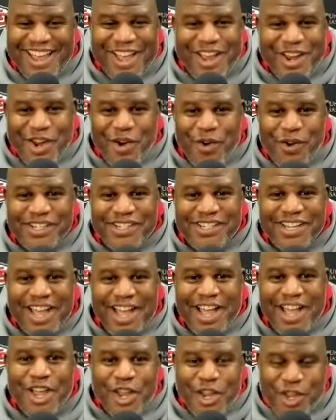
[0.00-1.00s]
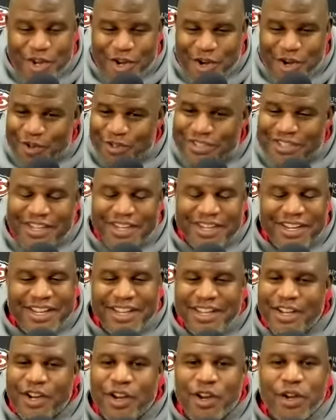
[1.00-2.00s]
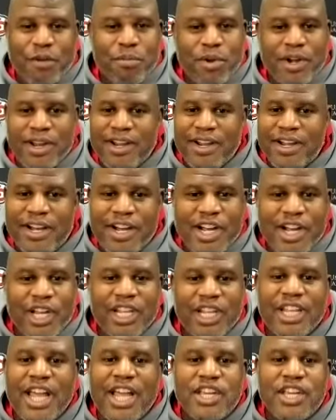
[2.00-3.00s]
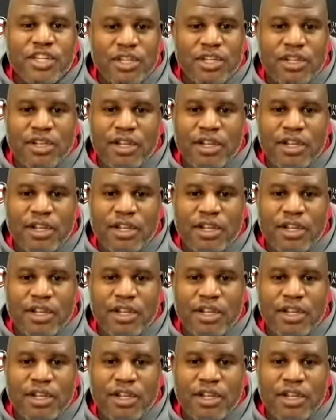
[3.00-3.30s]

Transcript: knowing Todd, you're going to see they're going to bring a collection